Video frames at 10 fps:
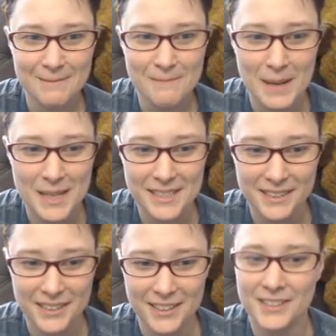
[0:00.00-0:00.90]
Matt
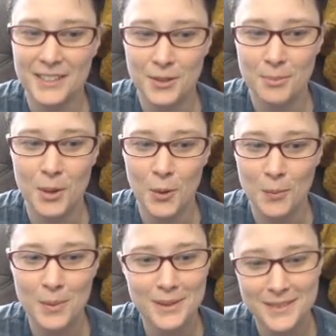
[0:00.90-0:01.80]
Dillahunty the
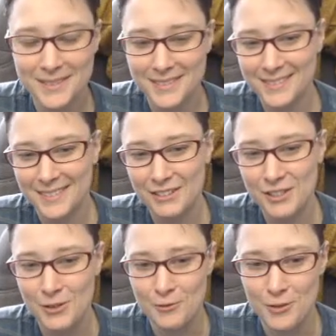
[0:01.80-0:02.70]
Pope. That's
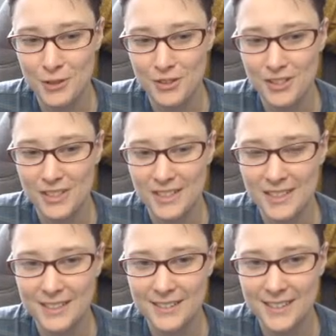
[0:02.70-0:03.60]
what it feels like.
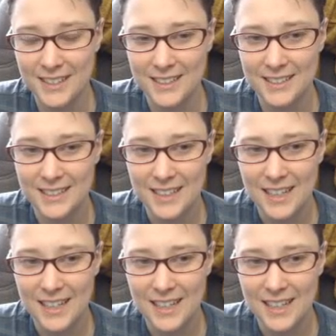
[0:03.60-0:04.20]
Okay.